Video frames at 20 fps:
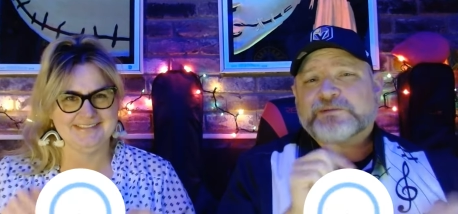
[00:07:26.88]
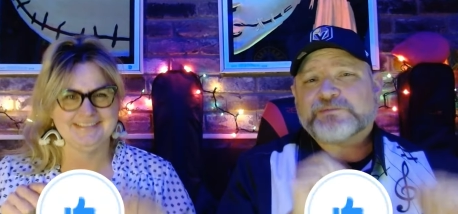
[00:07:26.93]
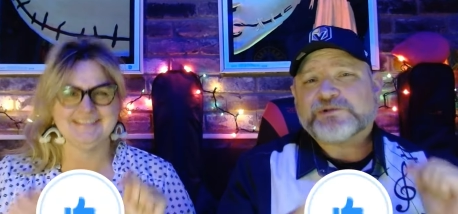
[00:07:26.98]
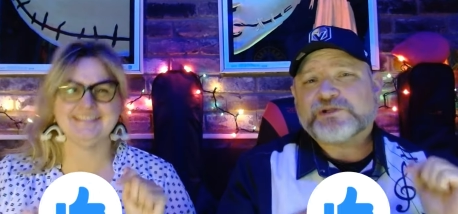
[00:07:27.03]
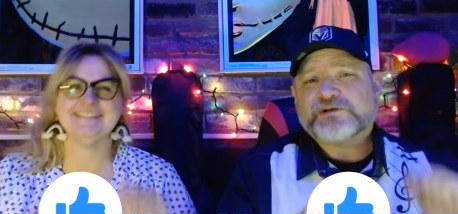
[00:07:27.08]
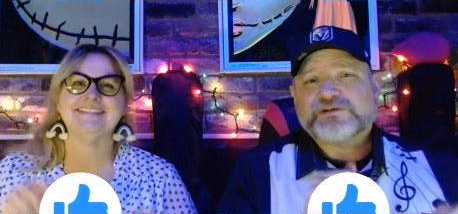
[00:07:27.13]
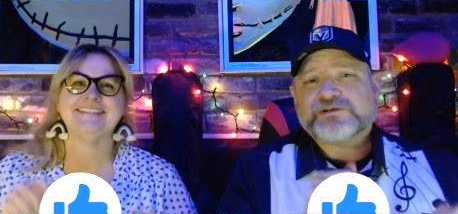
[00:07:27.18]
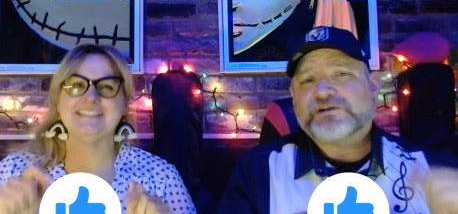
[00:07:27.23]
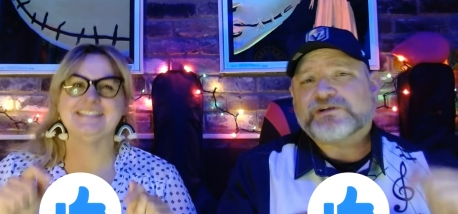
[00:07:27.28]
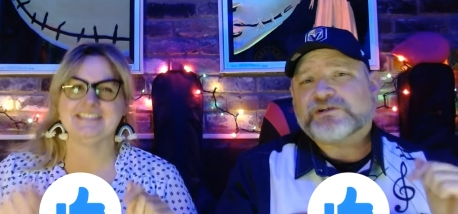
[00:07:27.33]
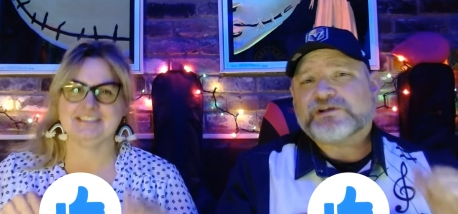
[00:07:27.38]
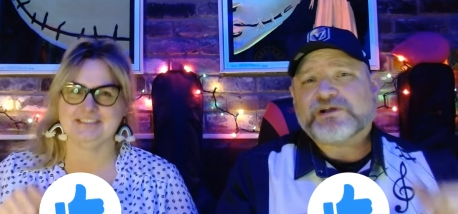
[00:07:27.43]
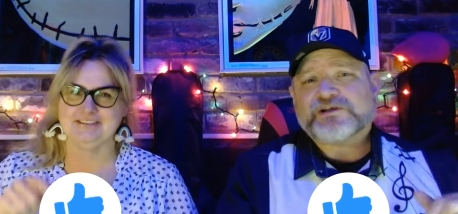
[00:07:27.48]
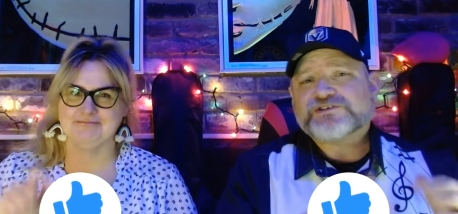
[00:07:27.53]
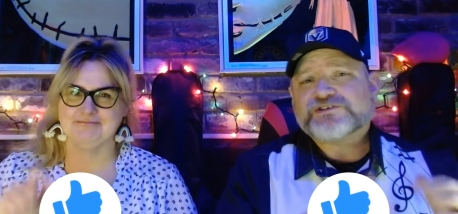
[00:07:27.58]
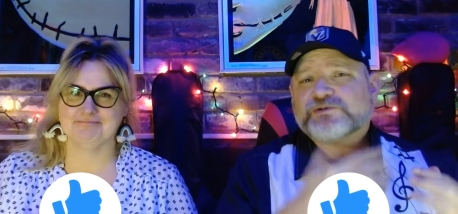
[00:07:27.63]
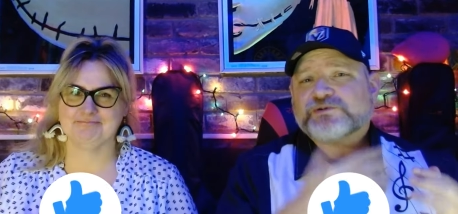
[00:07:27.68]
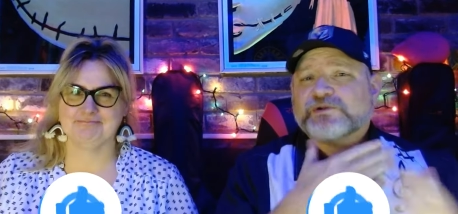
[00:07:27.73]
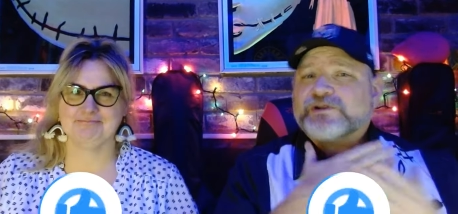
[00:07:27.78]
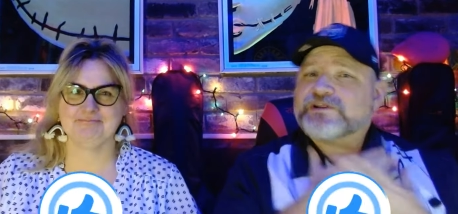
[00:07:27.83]
Speaker 1: below. It doesn't
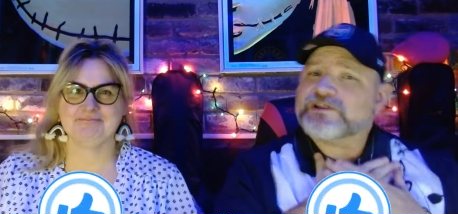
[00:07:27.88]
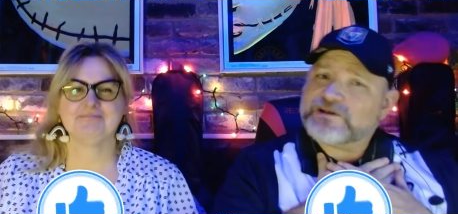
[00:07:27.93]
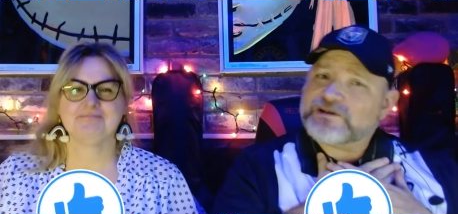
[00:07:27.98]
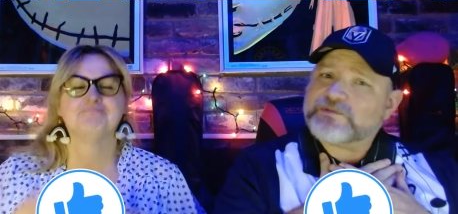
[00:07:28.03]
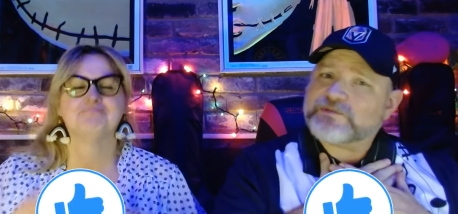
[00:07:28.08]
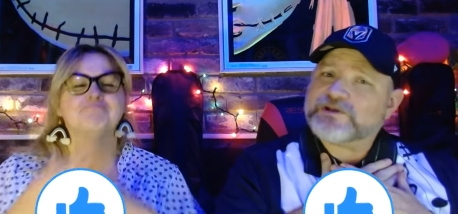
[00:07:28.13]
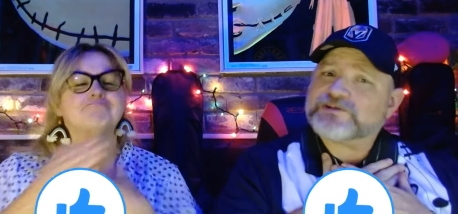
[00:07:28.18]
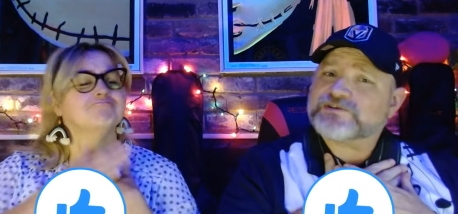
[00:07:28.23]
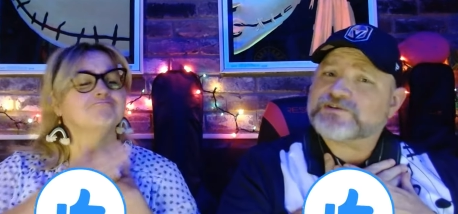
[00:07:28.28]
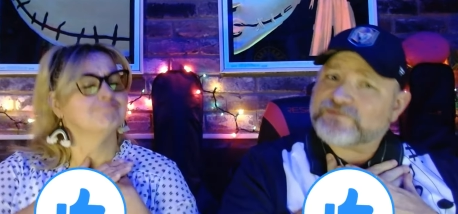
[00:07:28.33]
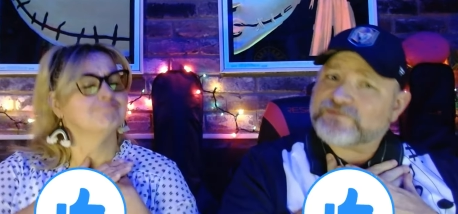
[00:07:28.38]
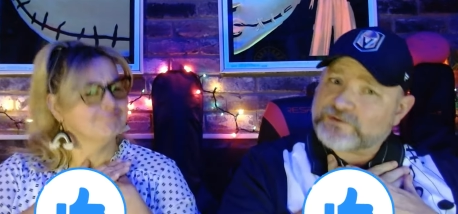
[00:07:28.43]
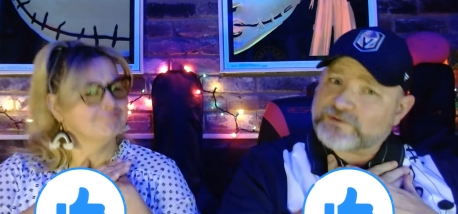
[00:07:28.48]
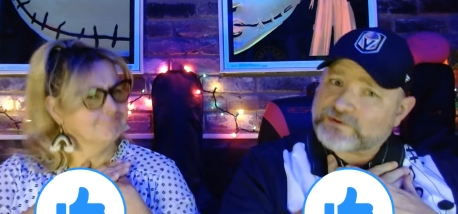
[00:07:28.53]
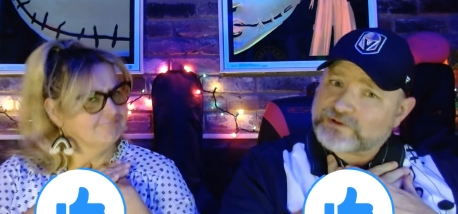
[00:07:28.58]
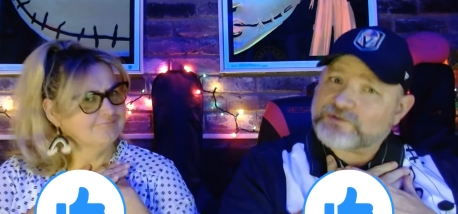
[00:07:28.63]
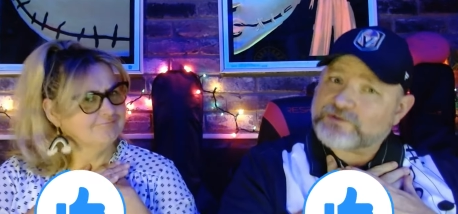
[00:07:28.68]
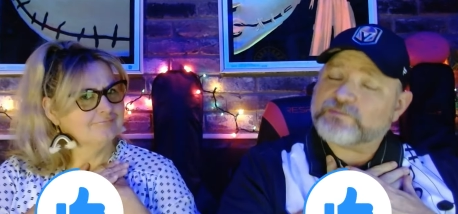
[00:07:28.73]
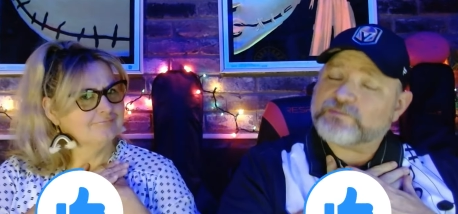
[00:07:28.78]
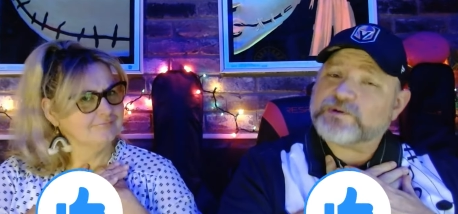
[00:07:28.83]
cost you anything. Makes us feel
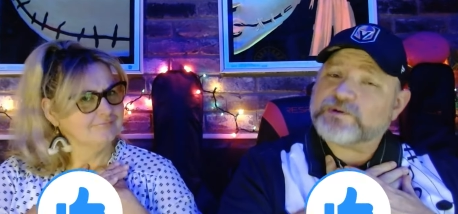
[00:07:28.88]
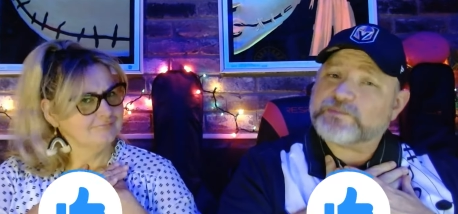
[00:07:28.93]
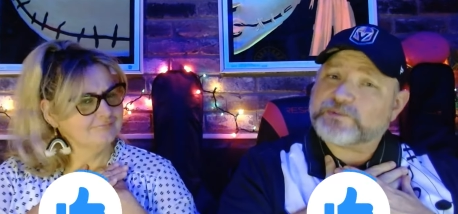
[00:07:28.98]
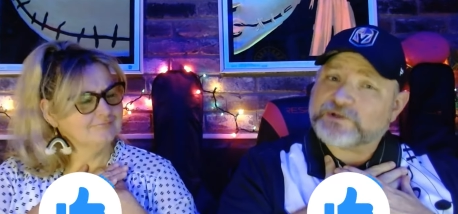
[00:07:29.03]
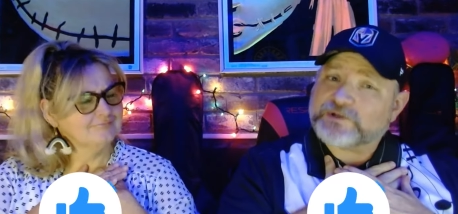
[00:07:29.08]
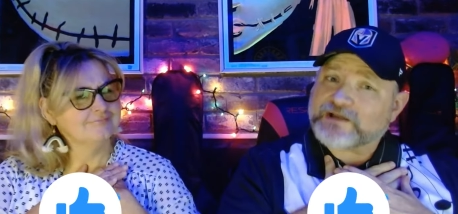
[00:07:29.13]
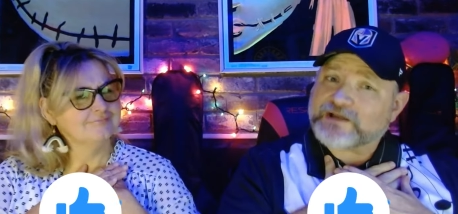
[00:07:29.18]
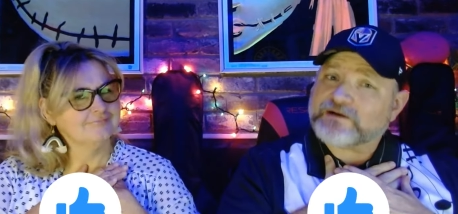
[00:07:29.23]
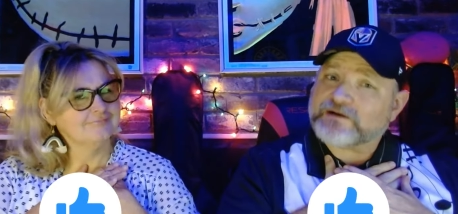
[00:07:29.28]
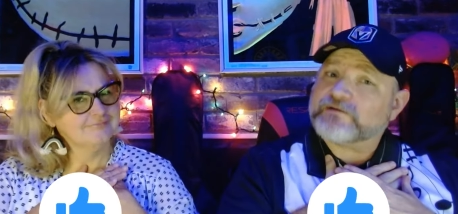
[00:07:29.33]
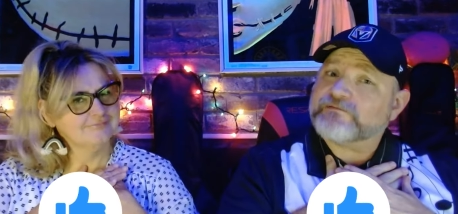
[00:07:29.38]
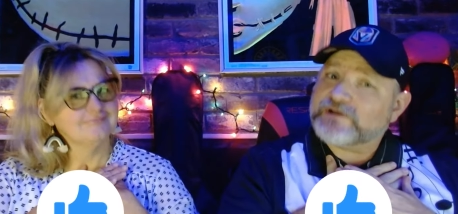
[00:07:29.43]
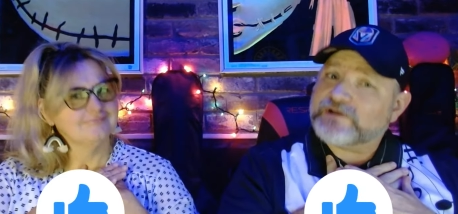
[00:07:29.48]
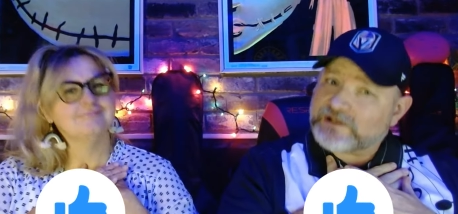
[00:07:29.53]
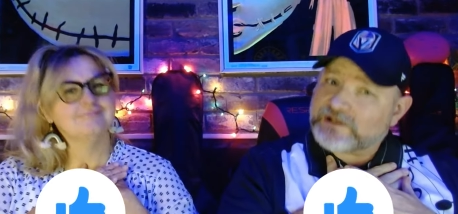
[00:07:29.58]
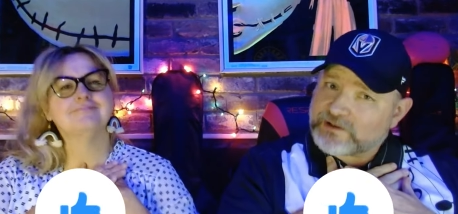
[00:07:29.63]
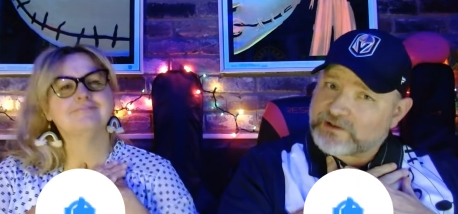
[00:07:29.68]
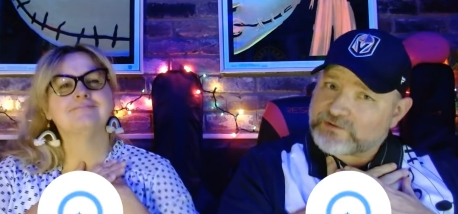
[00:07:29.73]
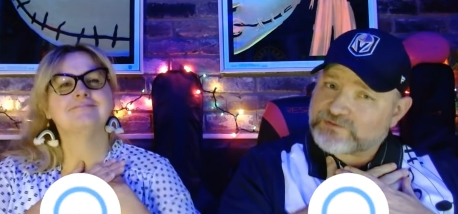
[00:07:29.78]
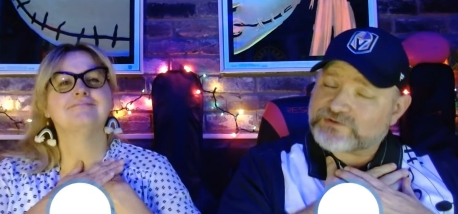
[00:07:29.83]
good when people like our
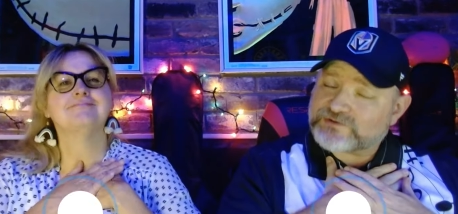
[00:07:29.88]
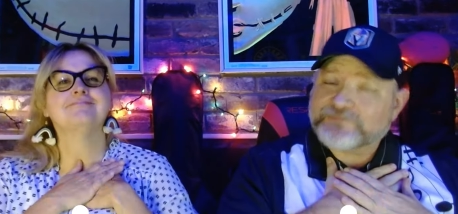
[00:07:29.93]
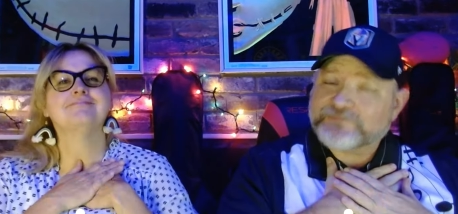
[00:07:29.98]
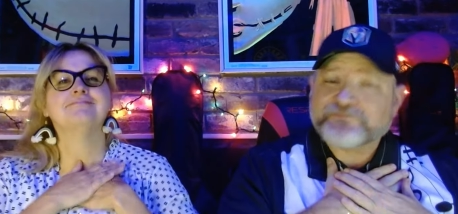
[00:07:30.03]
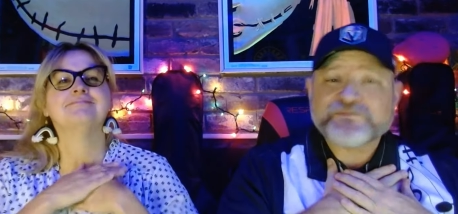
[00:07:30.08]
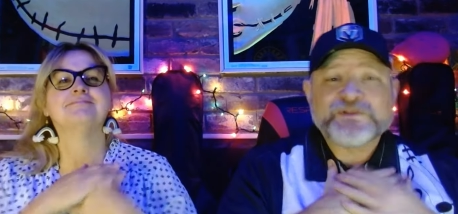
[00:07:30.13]
videos.